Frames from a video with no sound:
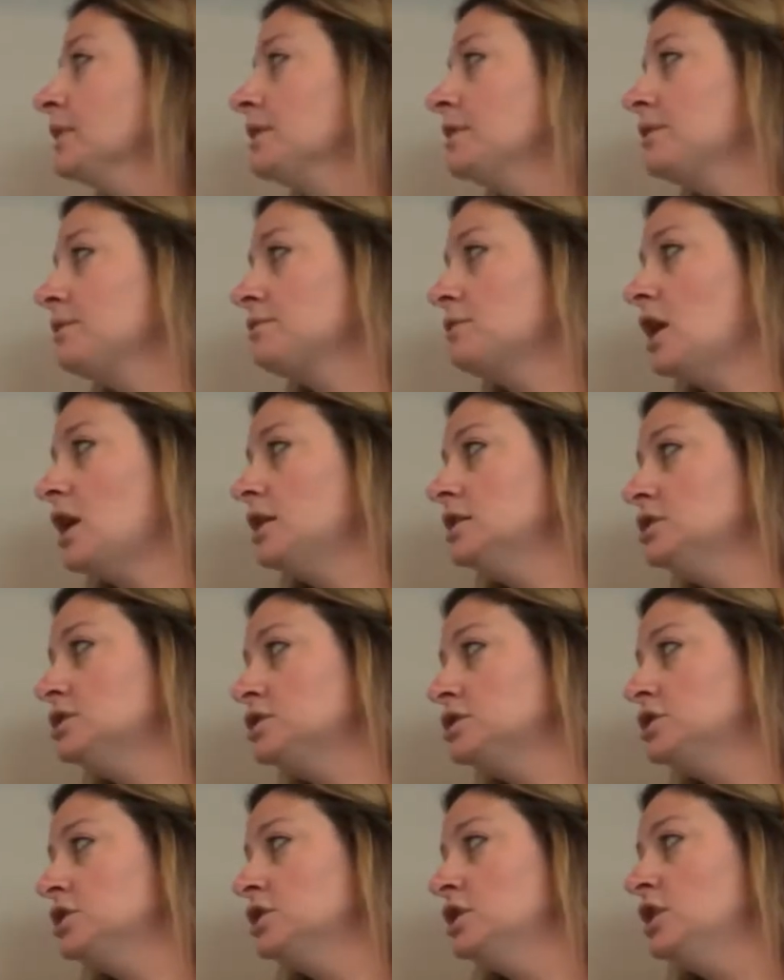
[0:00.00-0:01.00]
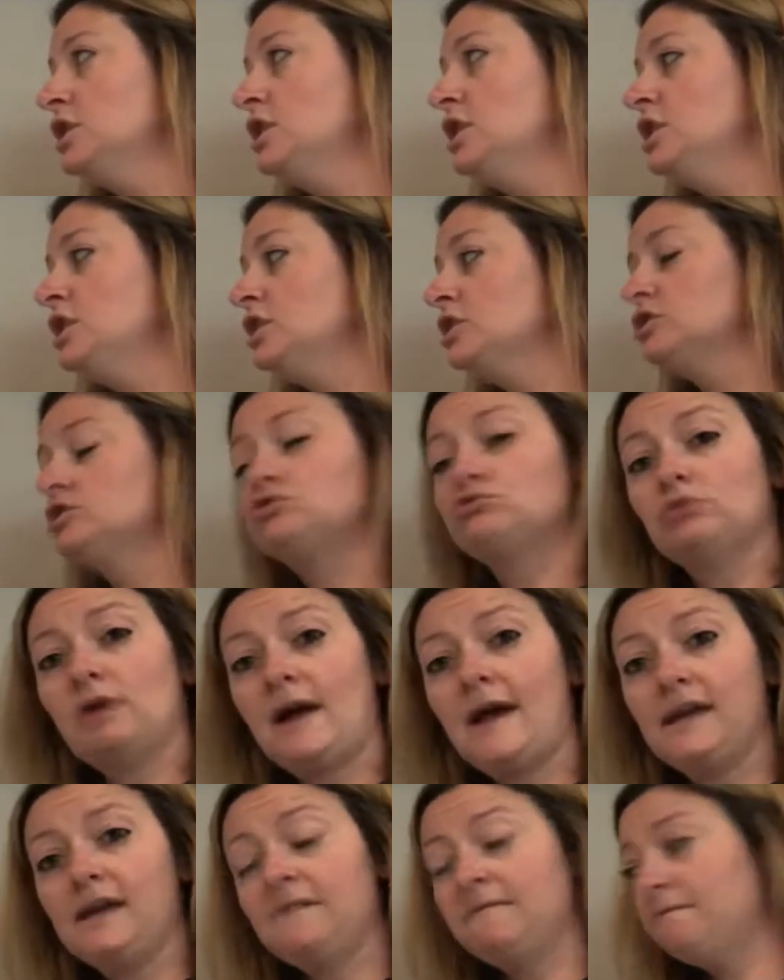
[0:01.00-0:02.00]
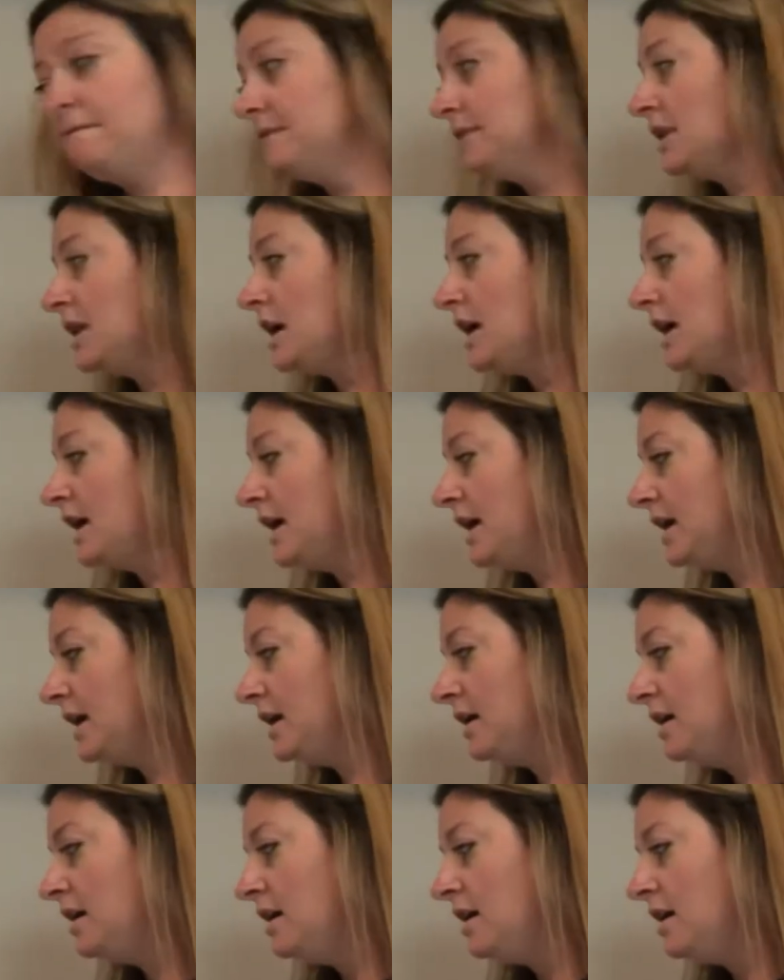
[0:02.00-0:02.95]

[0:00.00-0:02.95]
thrush, dragonfly,